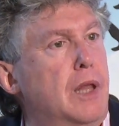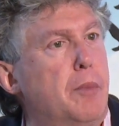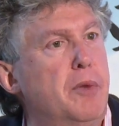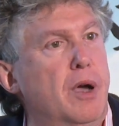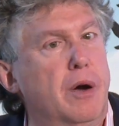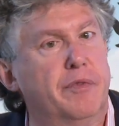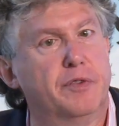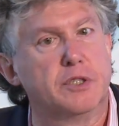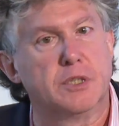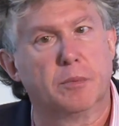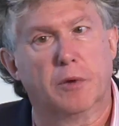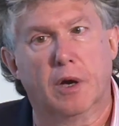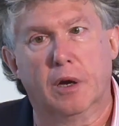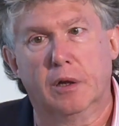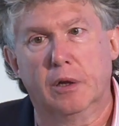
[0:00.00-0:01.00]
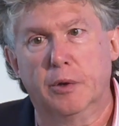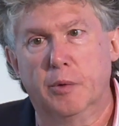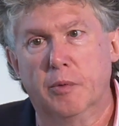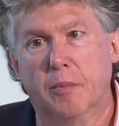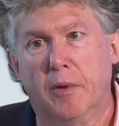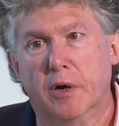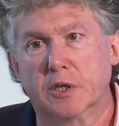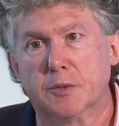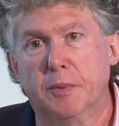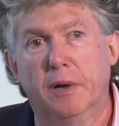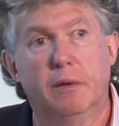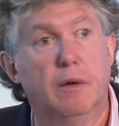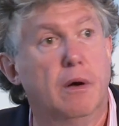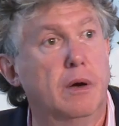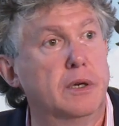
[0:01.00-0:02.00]
Let me offer some concluding remarks. It's
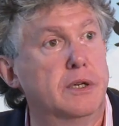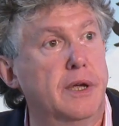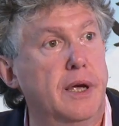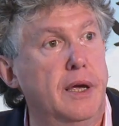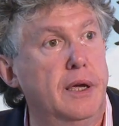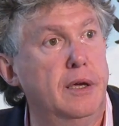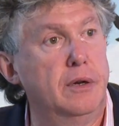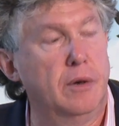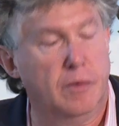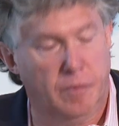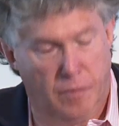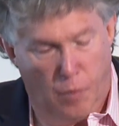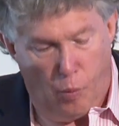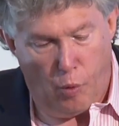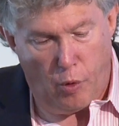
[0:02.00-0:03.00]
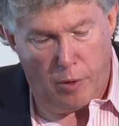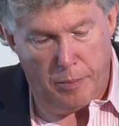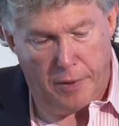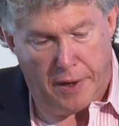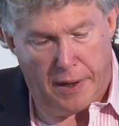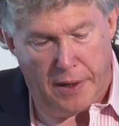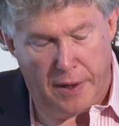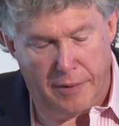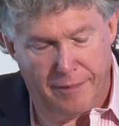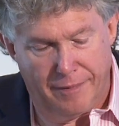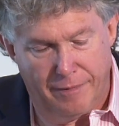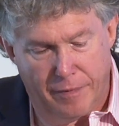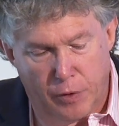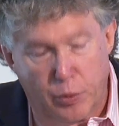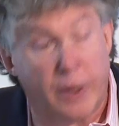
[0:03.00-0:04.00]
been a long day and a warm day, and I
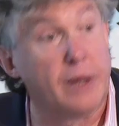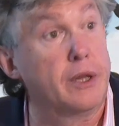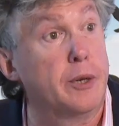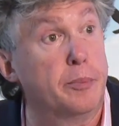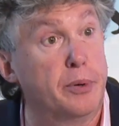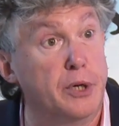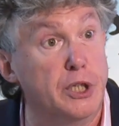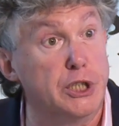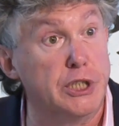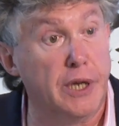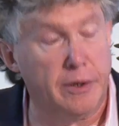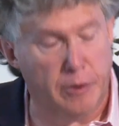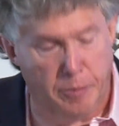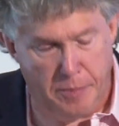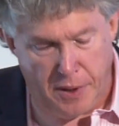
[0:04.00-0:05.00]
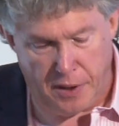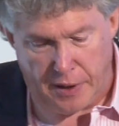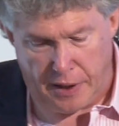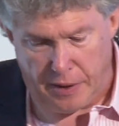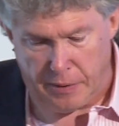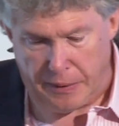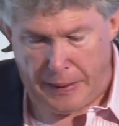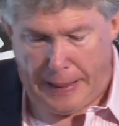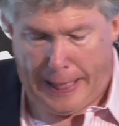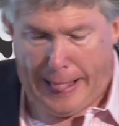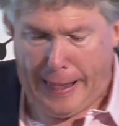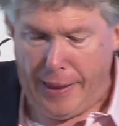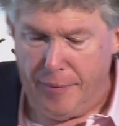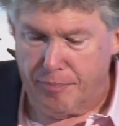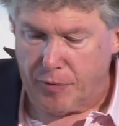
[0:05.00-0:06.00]
greatly appreciate you being here.
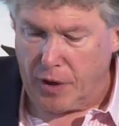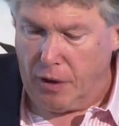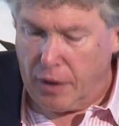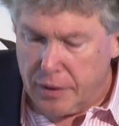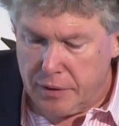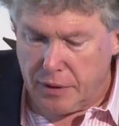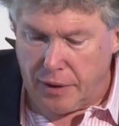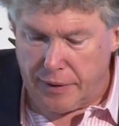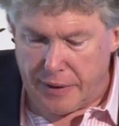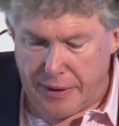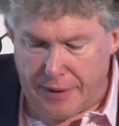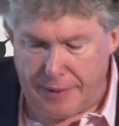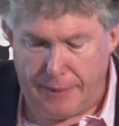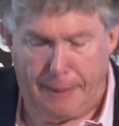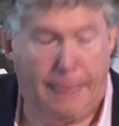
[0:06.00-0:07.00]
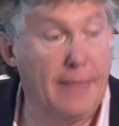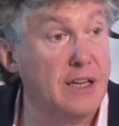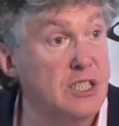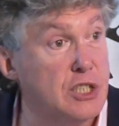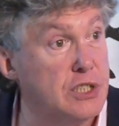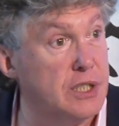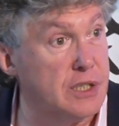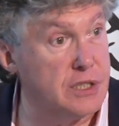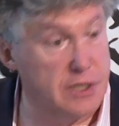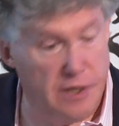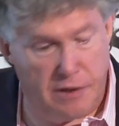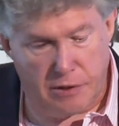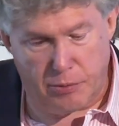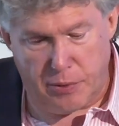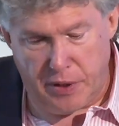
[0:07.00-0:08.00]
Unlike
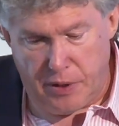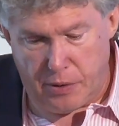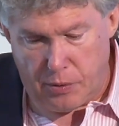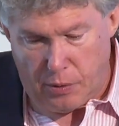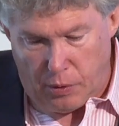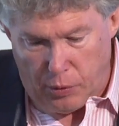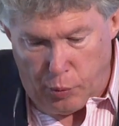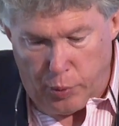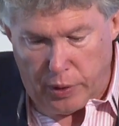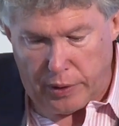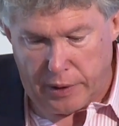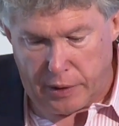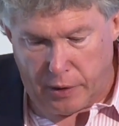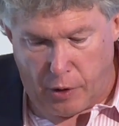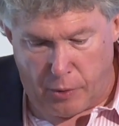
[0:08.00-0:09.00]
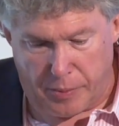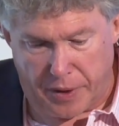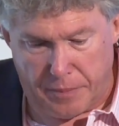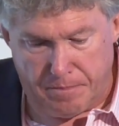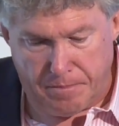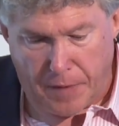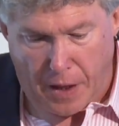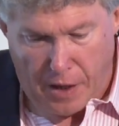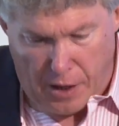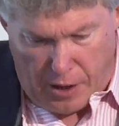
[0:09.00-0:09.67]
63-year-old Willie Loman,